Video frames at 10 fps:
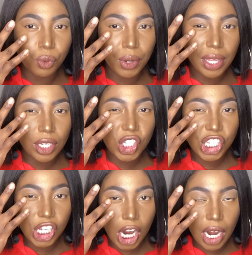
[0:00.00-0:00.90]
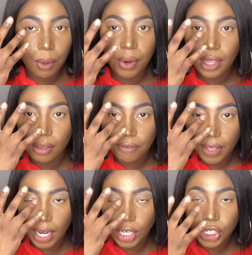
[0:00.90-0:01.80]
where they start and where they
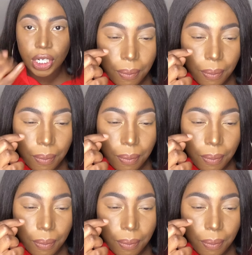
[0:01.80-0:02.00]
finish.